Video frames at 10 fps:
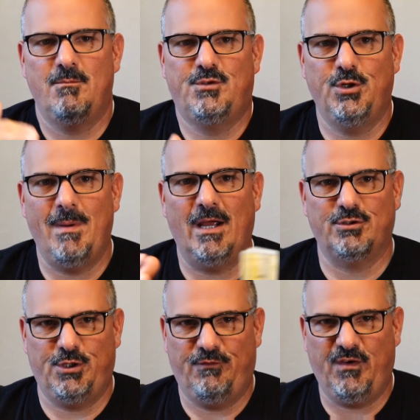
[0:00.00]
2
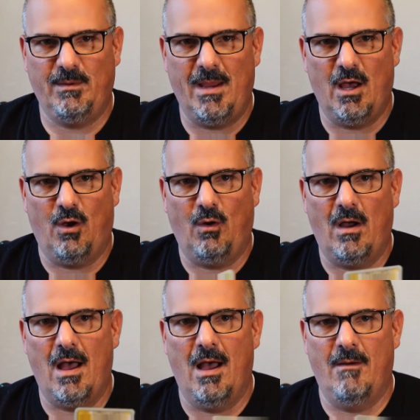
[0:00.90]
male, 2
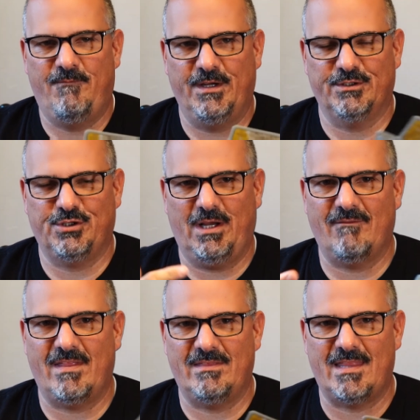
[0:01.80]
female figures, so you
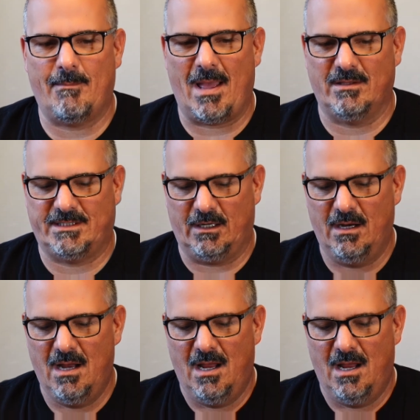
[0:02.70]
have that balance there.